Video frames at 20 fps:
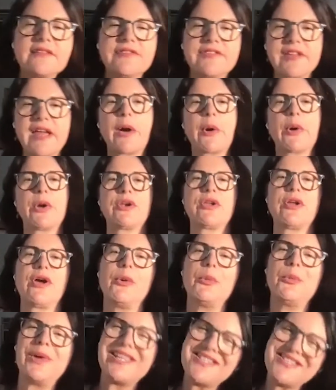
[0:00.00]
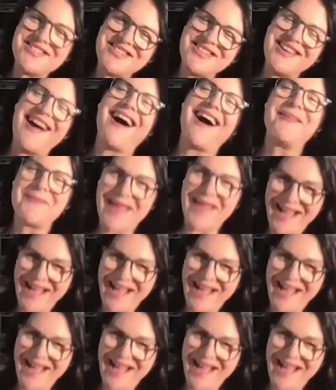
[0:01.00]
of sourdough, which I'll